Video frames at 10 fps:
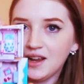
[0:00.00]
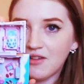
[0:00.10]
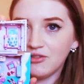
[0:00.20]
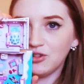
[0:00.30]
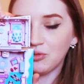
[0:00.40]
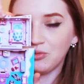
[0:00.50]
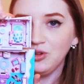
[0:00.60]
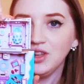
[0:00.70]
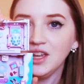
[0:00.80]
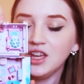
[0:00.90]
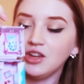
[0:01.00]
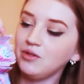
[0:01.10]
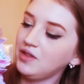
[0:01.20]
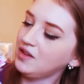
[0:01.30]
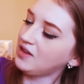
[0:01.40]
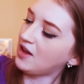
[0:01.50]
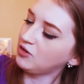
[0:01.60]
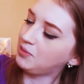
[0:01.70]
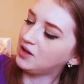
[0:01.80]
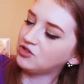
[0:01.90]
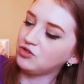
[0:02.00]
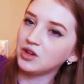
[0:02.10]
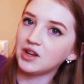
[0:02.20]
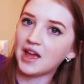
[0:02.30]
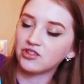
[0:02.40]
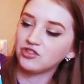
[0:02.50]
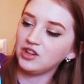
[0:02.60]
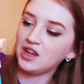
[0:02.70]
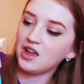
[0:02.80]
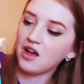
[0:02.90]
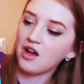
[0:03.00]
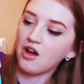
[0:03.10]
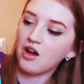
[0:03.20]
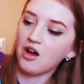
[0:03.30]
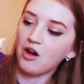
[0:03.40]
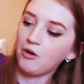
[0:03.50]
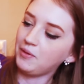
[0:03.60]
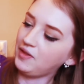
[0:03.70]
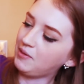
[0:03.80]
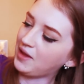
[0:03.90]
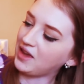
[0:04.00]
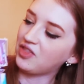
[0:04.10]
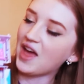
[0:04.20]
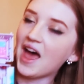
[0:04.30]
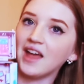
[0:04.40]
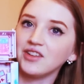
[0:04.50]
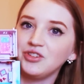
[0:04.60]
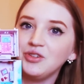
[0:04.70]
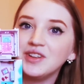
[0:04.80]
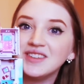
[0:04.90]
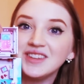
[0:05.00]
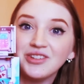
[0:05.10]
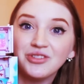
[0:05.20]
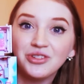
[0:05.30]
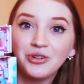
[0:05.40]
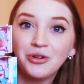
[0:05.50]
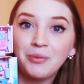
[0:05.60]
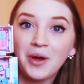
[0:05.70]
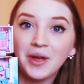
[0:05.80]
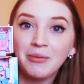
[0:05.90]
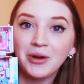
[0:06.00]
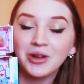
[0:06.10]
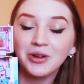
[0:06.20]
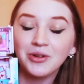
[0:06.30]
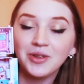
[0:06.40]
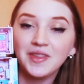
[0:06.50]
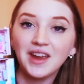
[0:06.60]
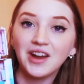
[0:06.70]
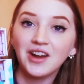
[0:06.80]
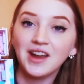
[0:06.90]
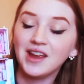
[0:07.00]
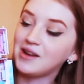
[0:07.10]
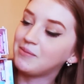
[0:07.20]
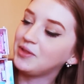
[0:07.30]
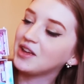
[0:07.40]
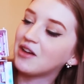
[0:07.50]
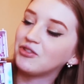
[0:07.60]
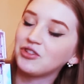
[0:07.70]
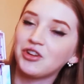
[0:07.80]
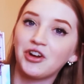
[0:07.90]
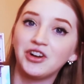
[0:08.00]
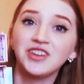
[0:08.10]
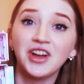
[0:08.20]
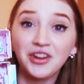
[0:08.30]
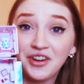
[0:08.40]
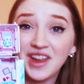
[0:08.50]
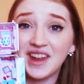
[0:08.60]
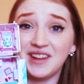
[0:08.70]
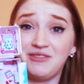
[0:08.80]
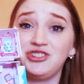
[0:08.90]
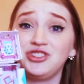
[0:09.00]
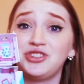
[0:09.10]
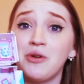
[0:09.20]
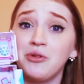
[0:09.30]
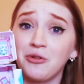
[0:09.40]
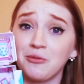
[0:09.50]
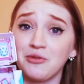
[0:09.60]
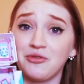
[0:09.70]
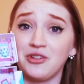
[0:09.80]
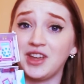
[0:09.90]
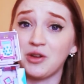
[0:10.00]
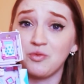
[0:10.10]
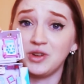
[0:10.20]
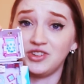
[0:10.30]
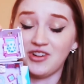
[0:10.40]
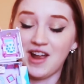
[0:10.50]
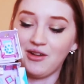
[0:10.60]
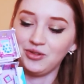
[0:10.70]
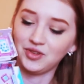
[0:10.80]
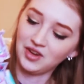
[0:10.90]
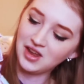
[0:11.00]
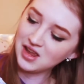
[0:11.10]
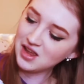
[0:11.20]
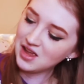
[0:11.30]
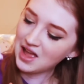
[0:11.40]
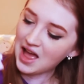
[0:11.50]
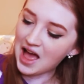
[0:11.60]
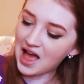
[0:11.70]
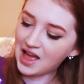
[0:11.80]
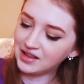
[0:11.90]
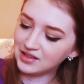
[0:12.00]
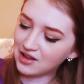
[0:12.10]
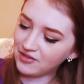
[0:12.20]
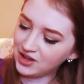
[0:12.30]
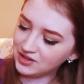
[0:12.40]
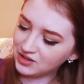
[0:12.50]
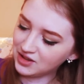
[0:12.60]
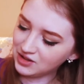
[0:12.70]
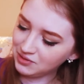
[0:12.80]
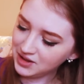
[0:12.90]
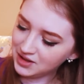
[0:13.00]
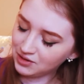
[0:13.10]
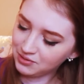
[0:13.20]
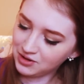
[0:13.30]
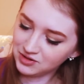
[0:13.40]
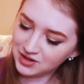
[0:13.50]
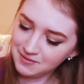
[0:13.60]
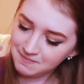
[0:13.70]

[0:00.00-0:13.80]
covers are really cute in this house because you can actually open them like that. So you can sit your little Polly Pocket girl in there and put the covers on her and tuck her in, which is so adorable for like a winter house. I love it. So that's what this one looks like.